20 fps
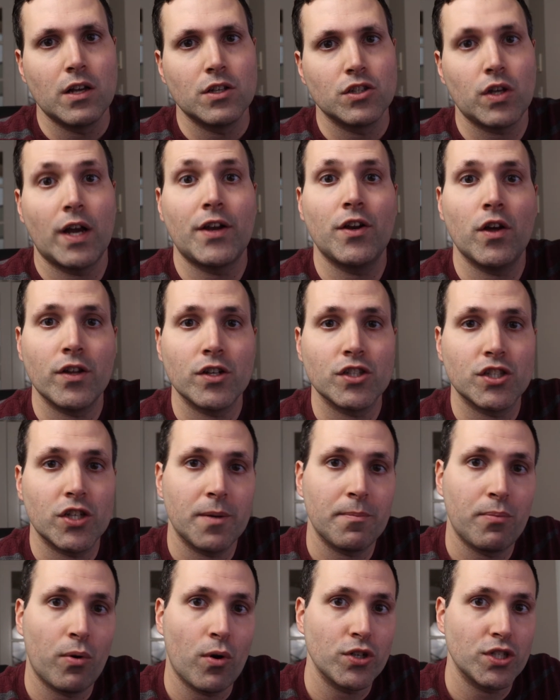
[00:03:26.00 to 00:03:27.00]
So I know there are
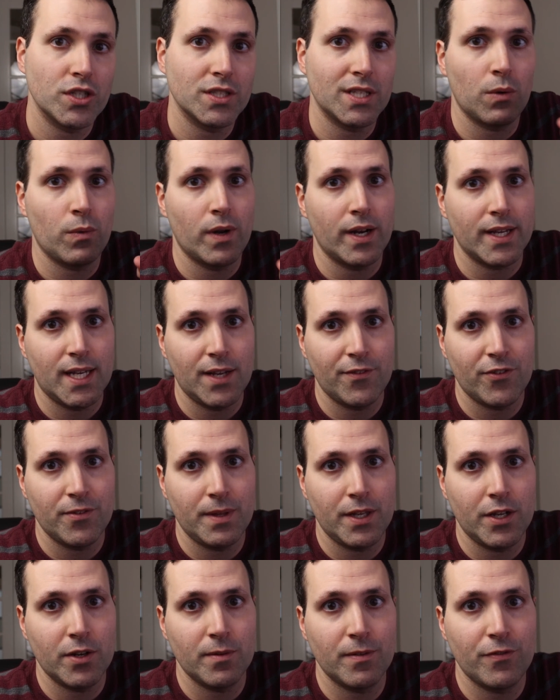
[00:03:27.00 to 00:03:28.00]
certain portions I want to keep
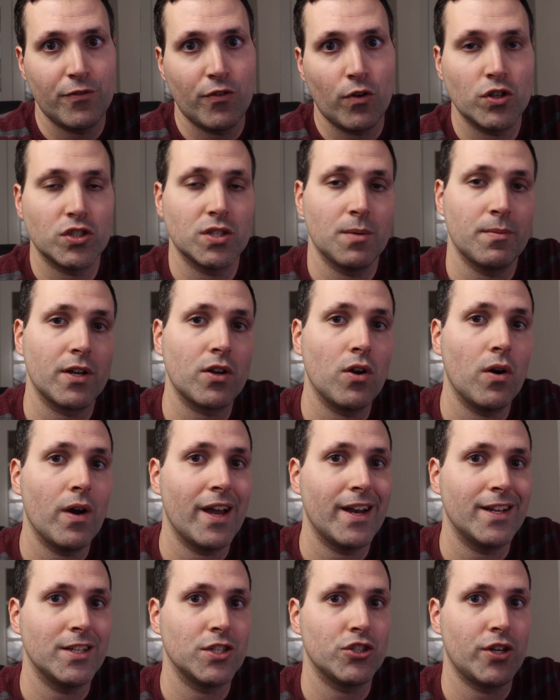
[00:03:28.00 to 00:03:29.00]
from the year before, so I'm going to go
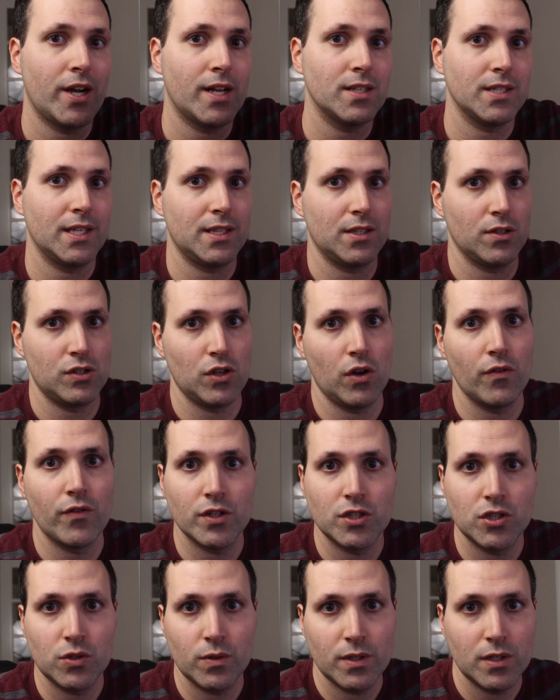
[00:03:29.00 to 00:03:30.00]
ahead and translate those
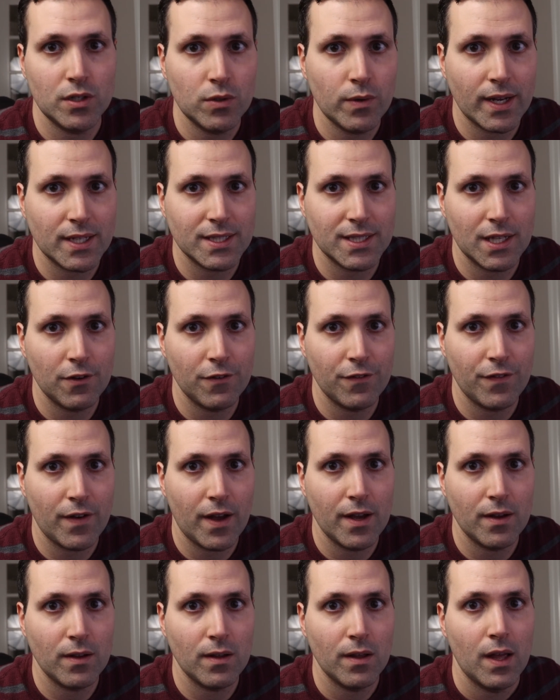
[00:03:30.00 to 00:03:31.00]
over to a new Excel
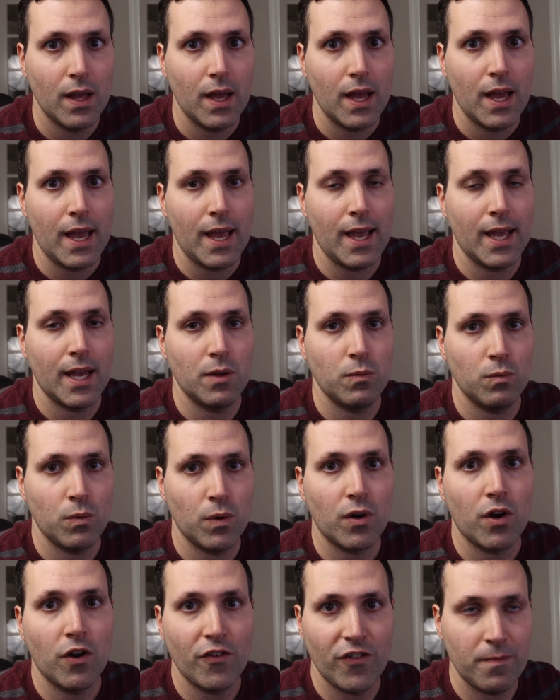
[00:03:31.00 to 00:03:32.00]
file and
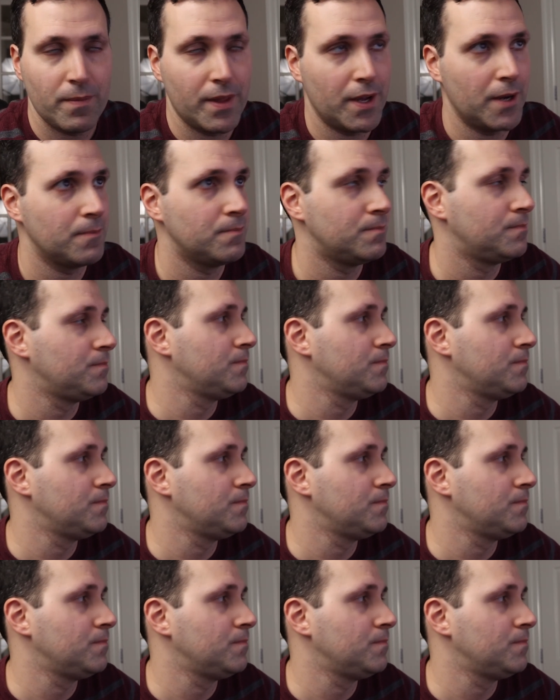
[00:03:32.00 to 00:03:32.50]
we'll go from there.